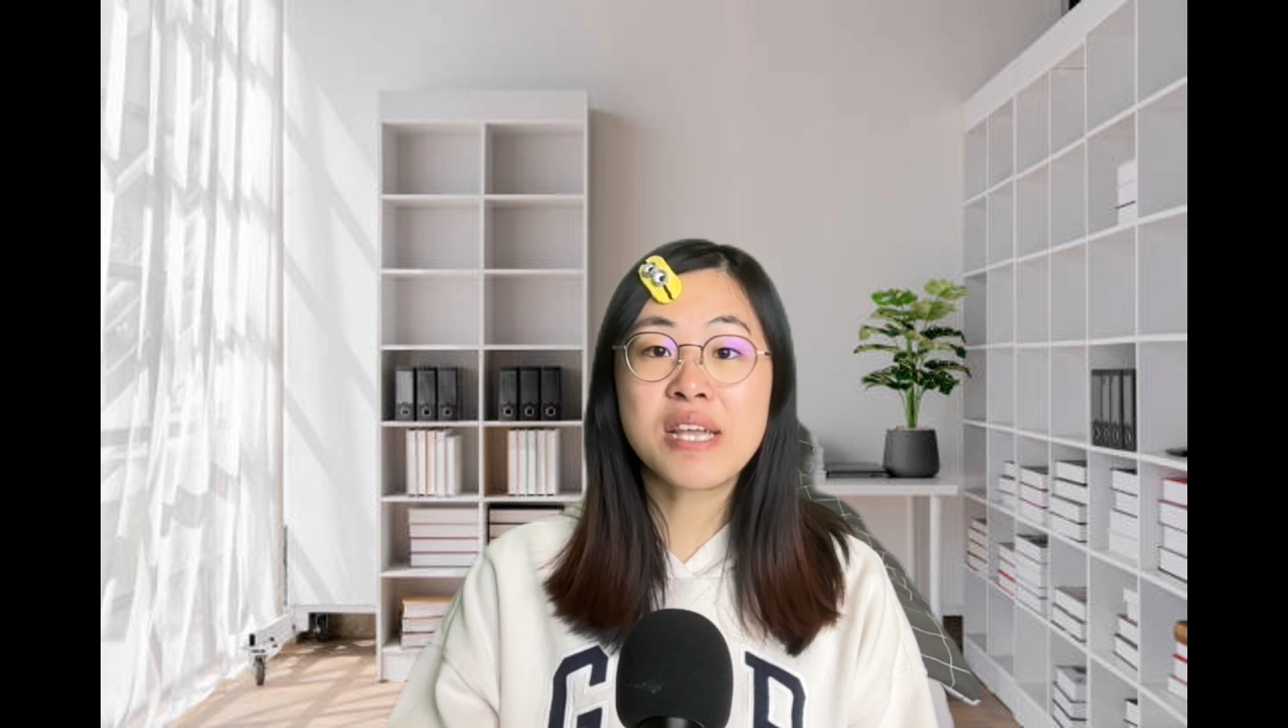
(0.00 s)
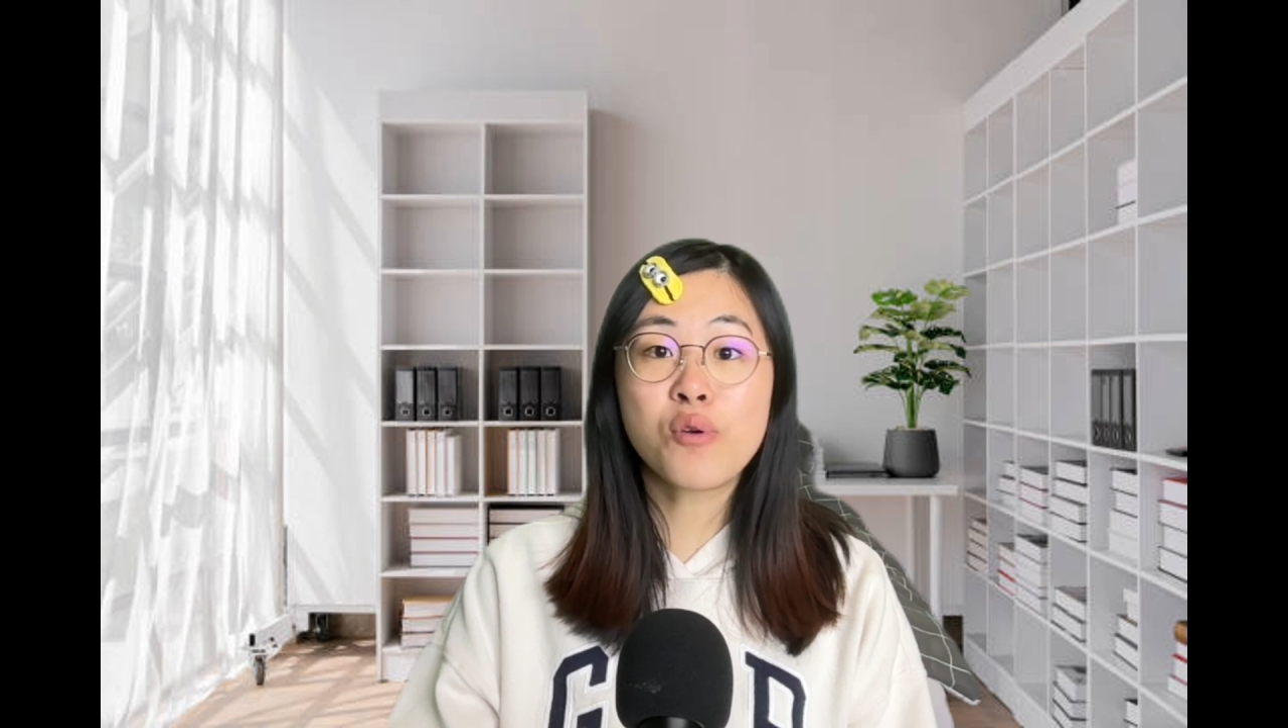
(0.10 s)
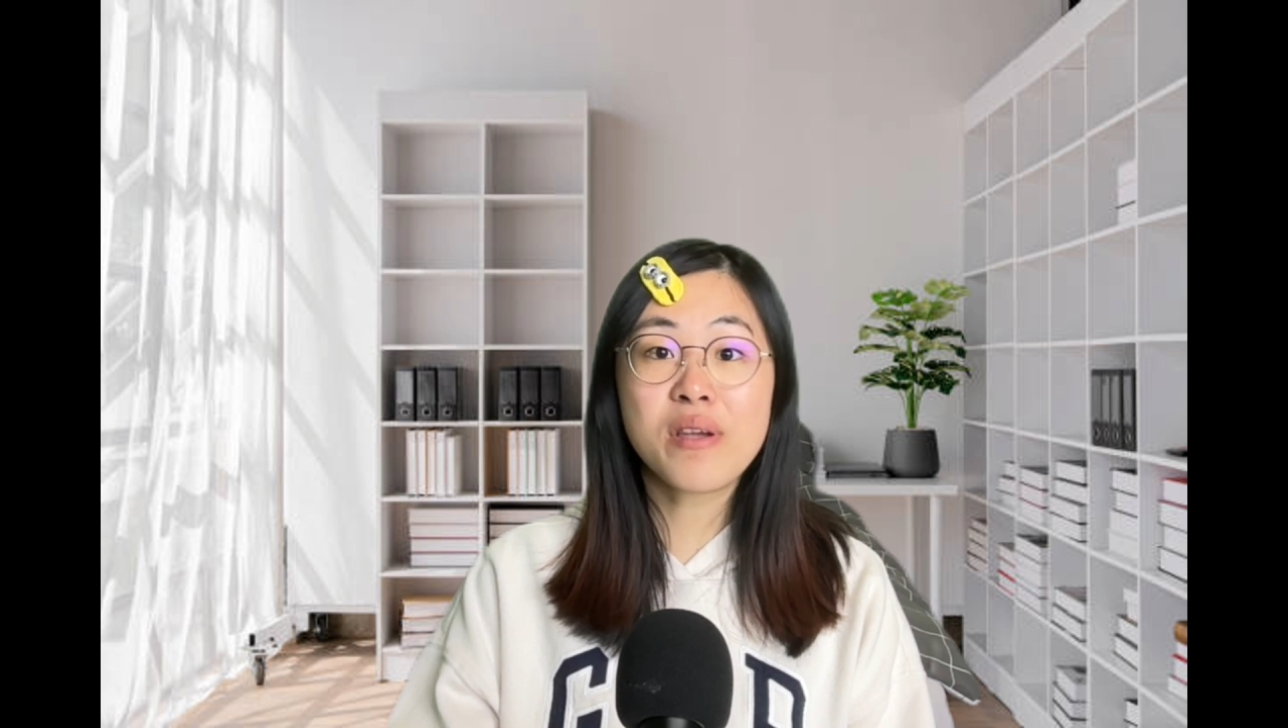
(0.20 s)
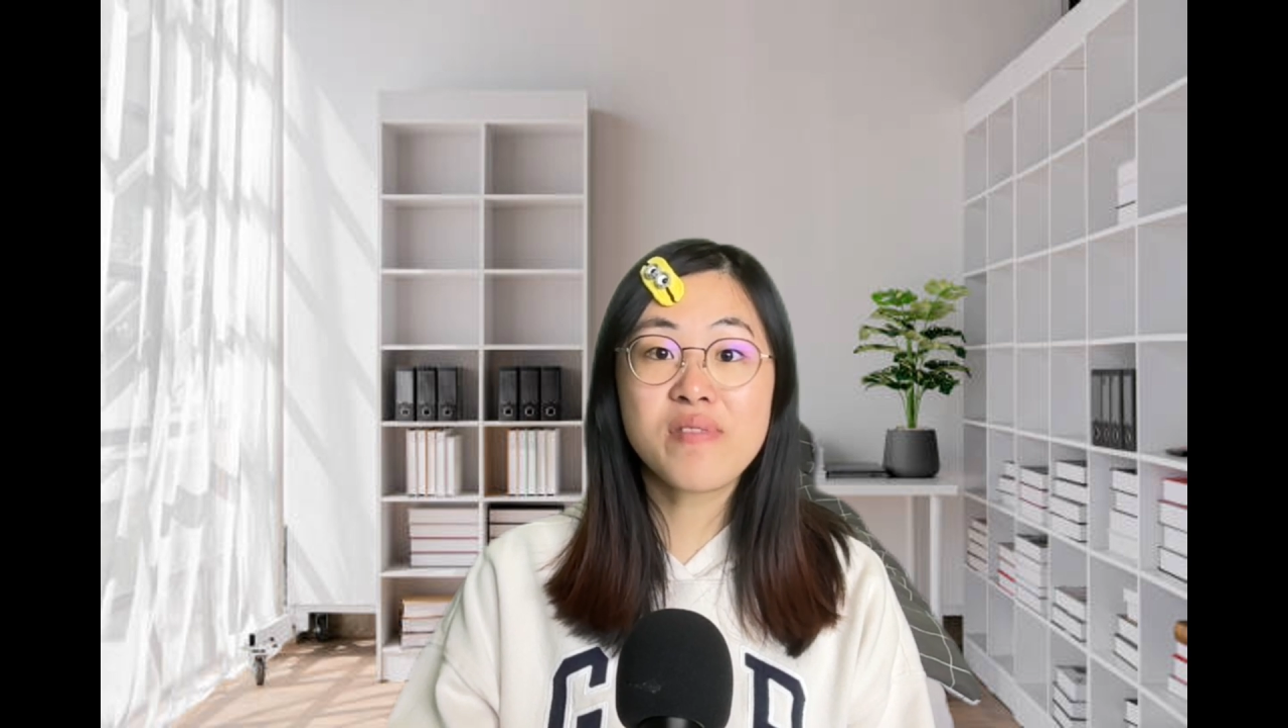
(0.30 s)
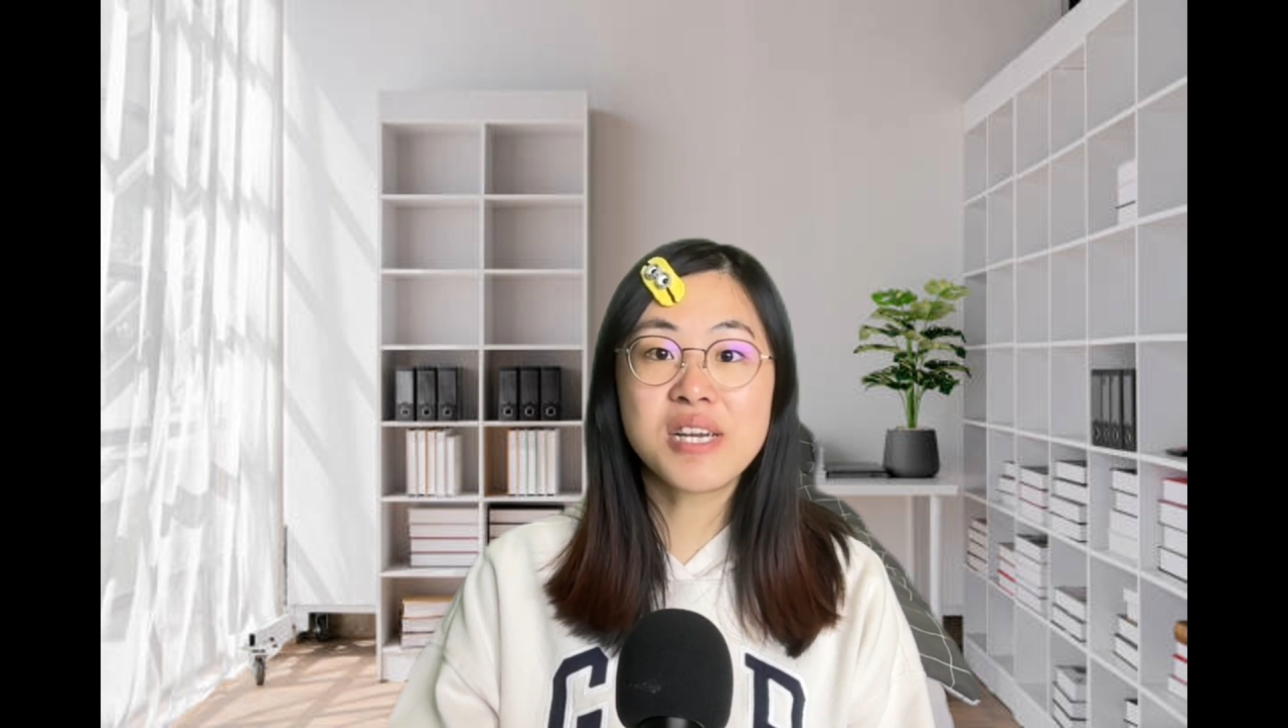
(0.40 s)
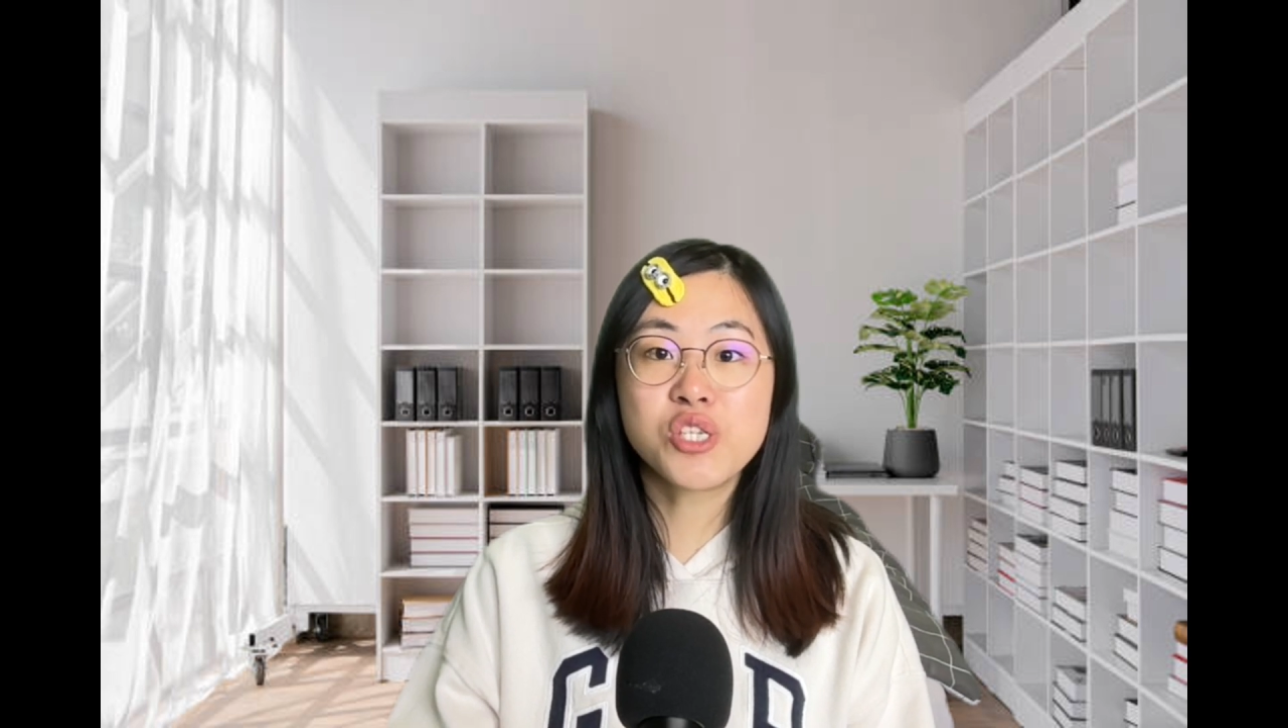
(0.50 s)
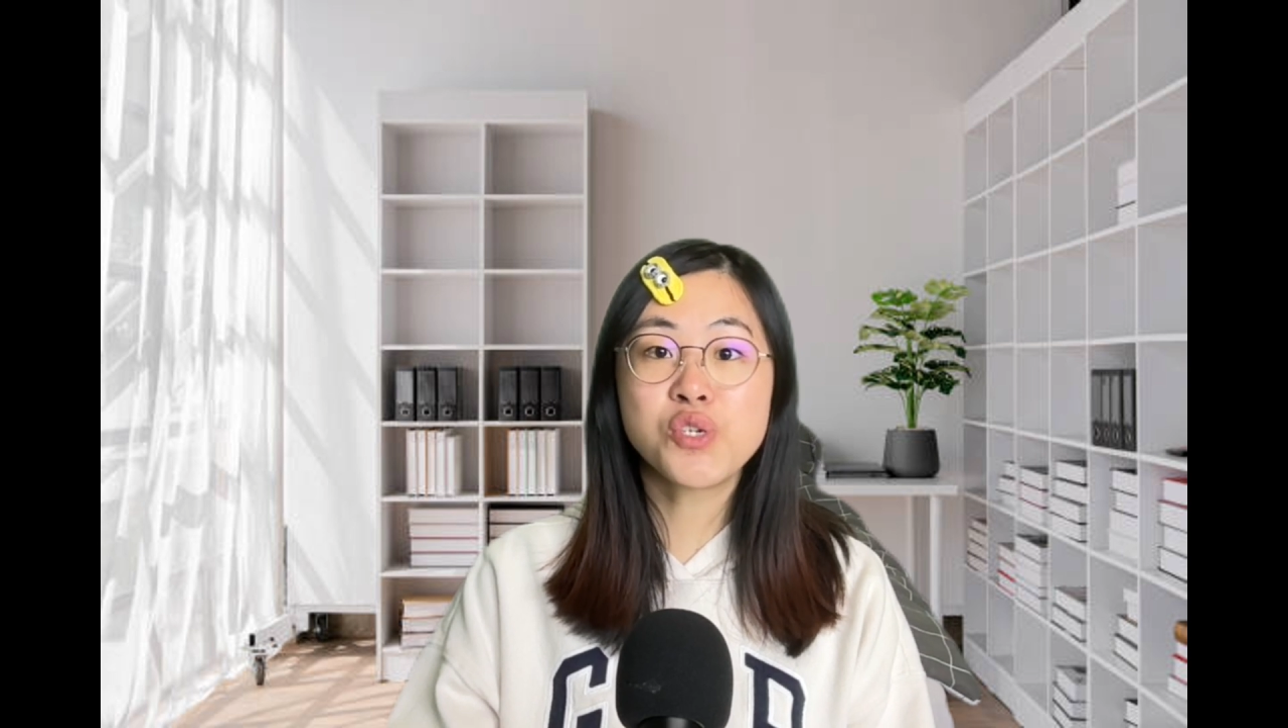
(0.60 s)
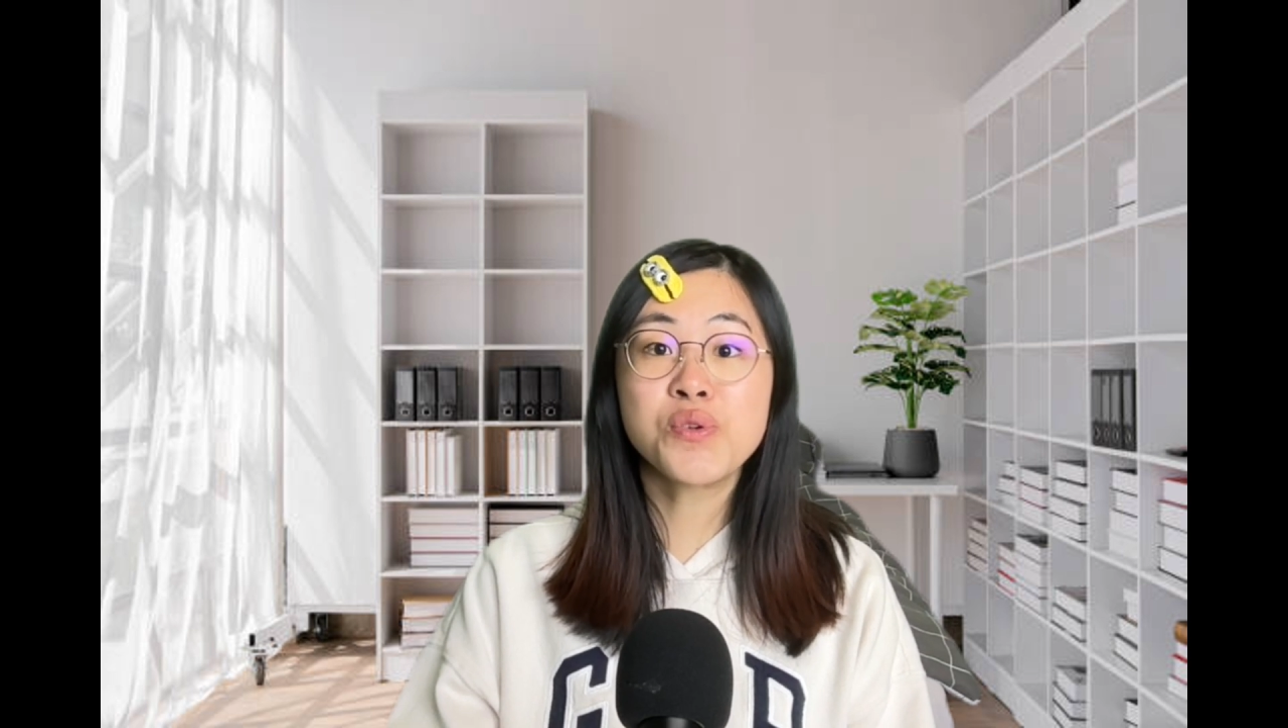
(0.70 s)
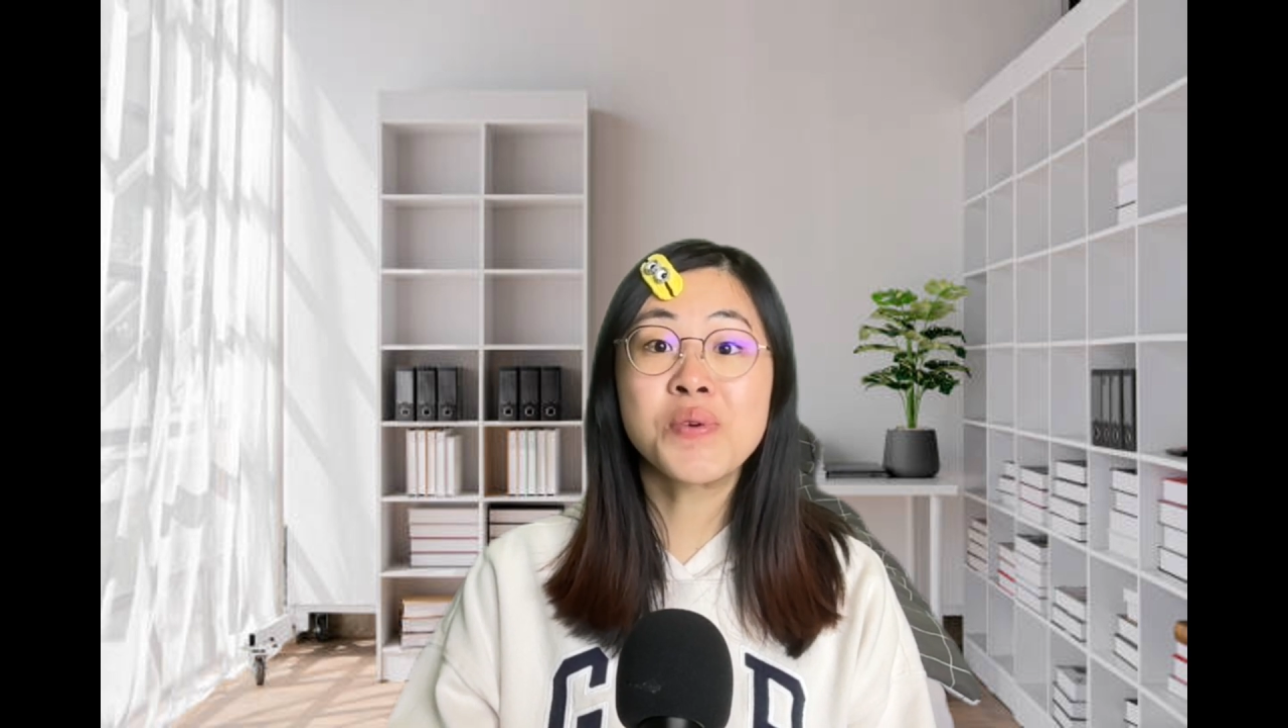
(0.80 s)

equivalent to